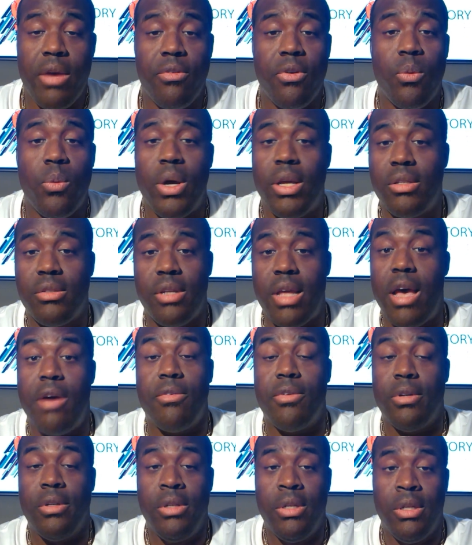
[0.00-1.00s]
heavyweights
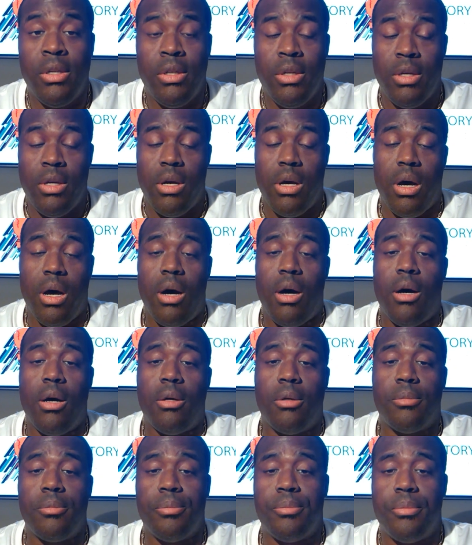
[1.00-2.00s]
ever.
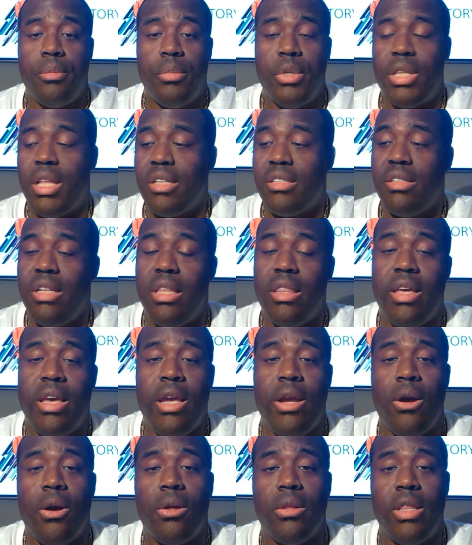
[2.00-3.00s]
Um, but that's neither
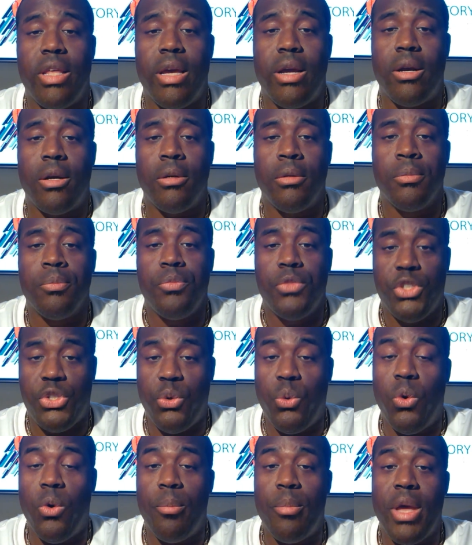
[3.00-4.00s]
here or there.
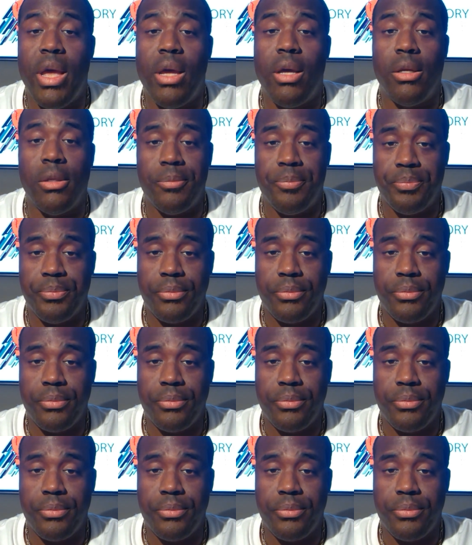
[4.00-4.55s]
Tua, man.